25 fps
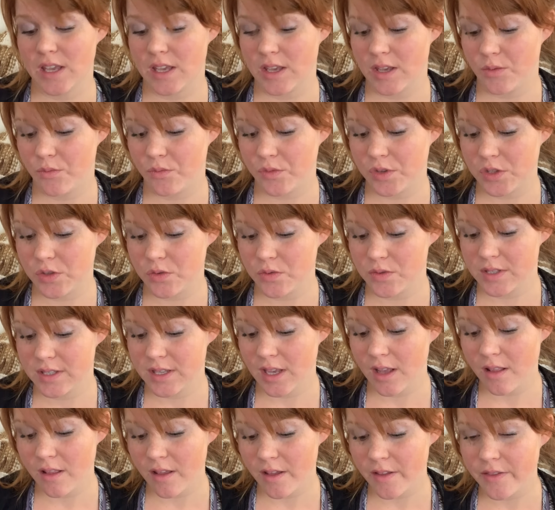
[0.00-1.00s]
when you
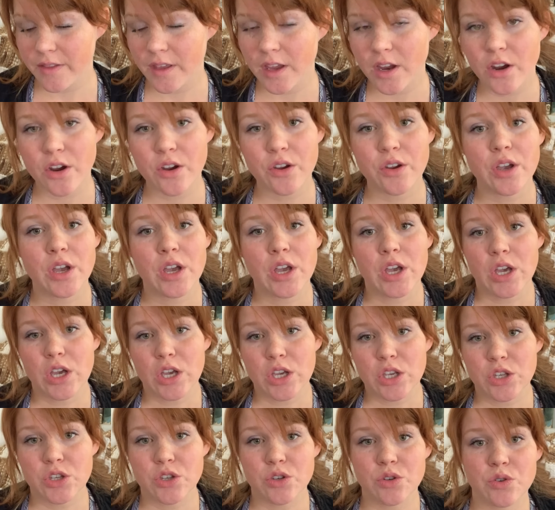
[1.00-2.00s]
sell on there,
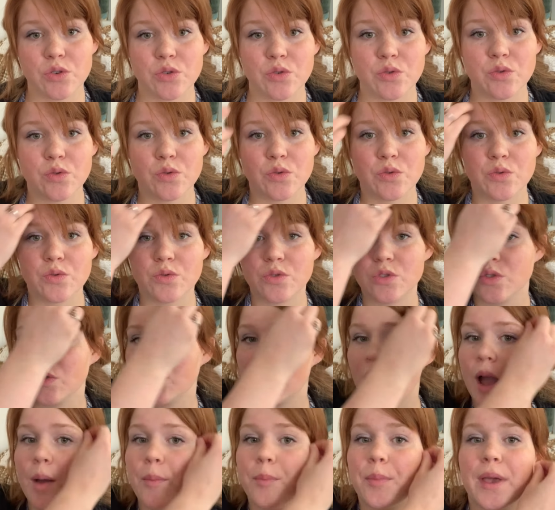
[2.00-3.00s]
you do
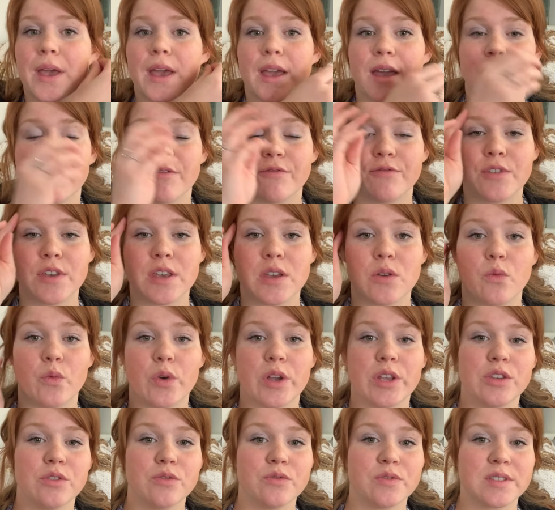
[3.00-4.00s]
not pay a fee
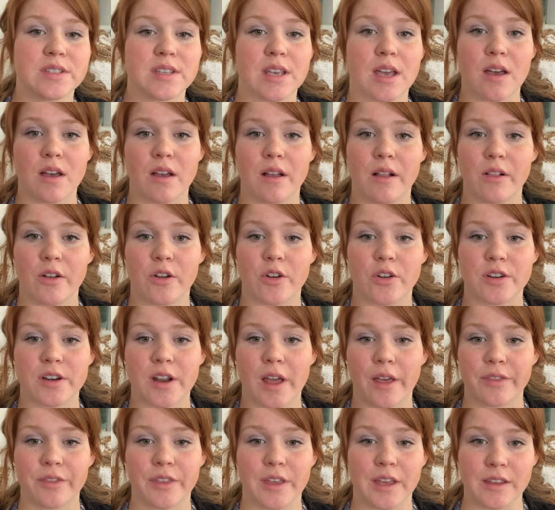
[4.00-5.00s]
when you sell, or
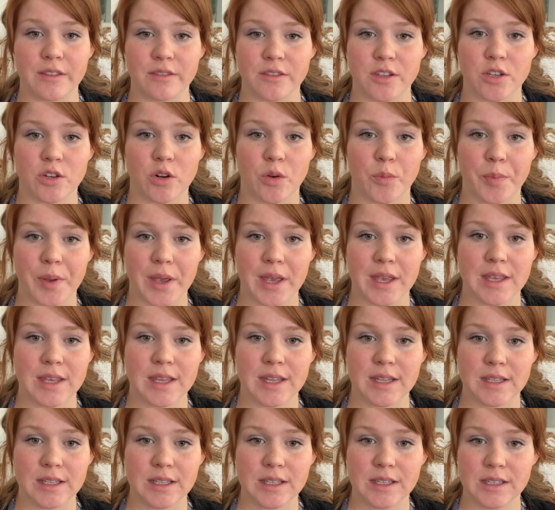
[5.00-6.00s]
nothing. You don't pay
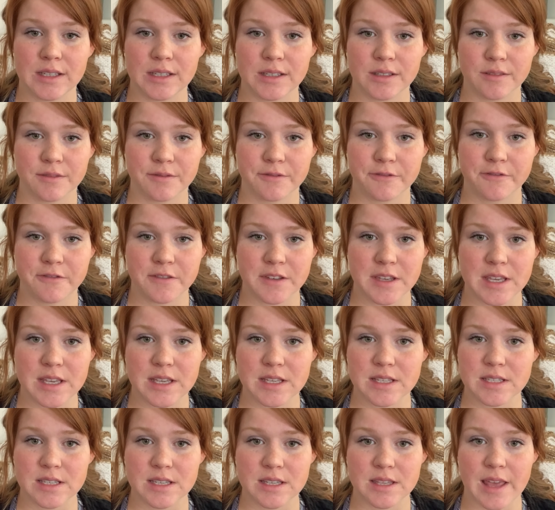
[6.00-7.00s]
any fee
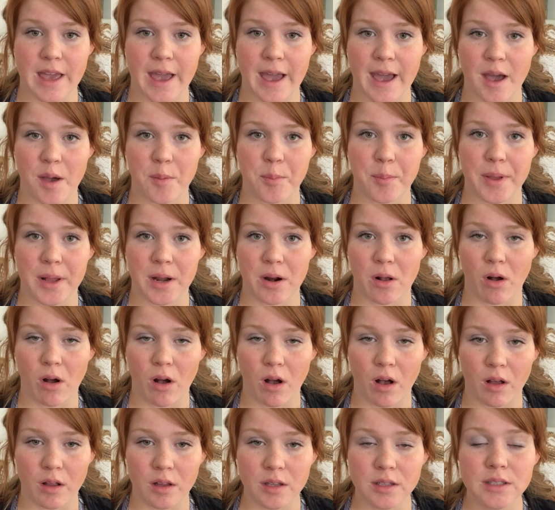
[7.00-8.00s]
to the app at
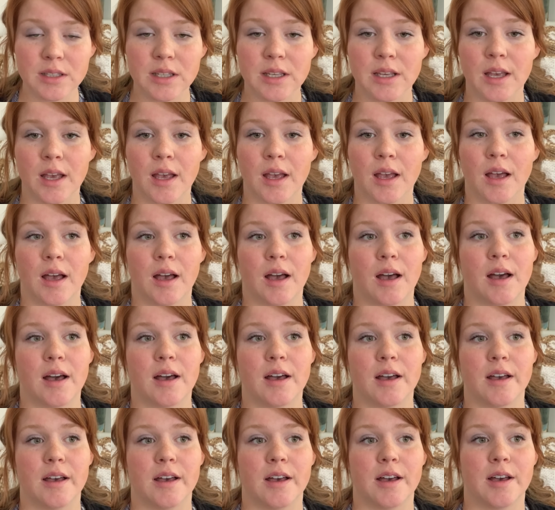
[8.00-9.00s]
all.
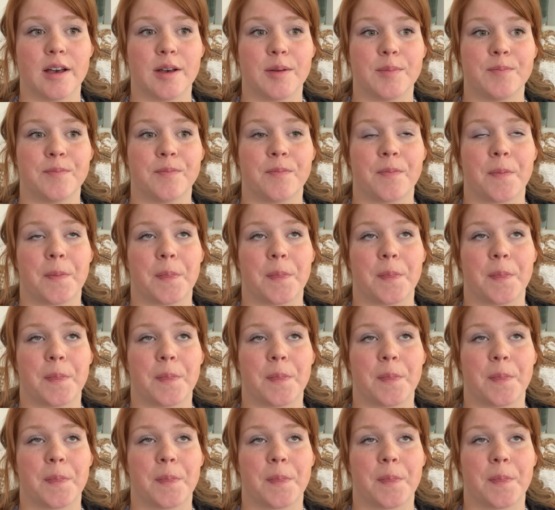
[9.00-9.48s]
And